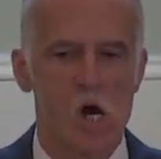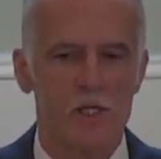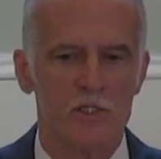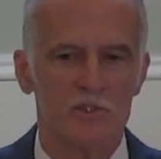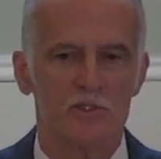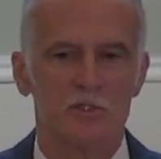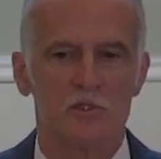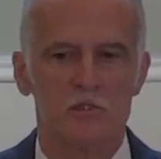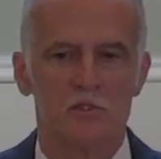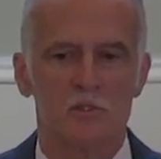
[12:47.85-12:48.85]

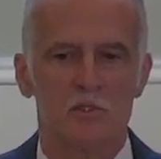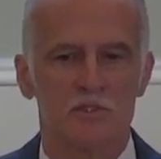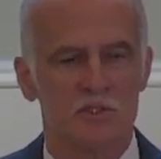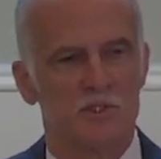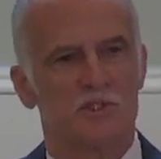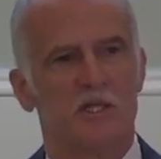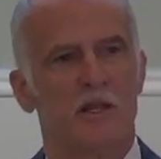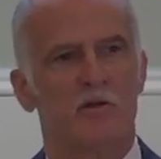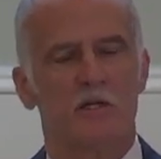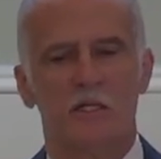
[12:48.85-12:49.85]
honest
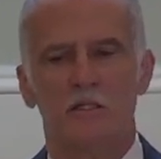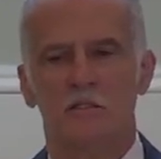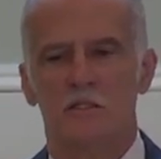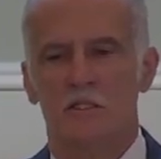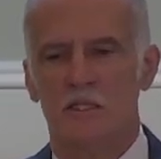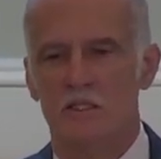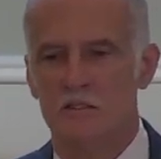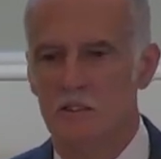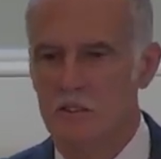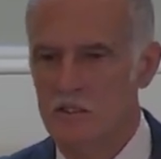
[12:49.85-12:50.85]
sincerity
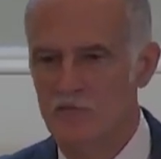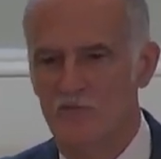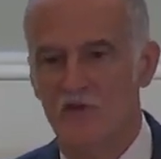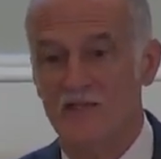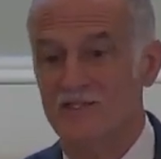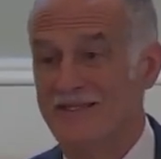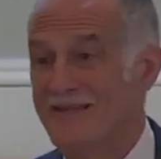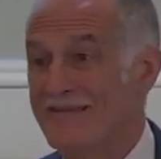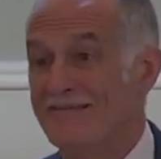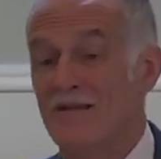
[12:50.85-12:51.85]
in
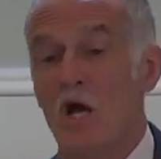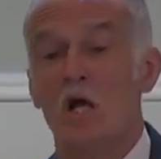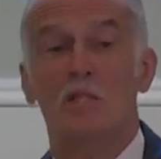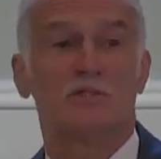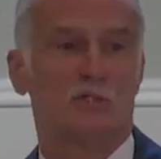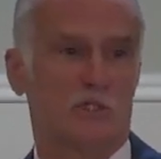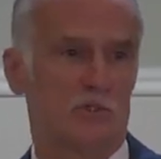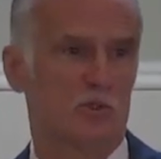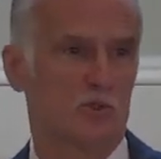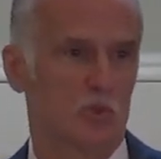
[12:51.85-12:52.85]
confessing and
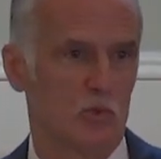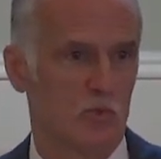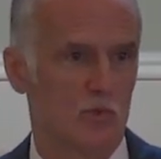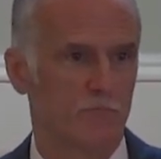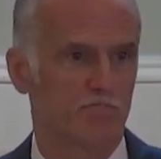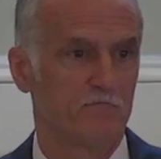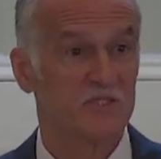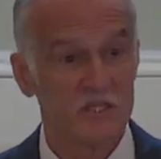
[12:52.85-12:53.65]
acknowledging truth.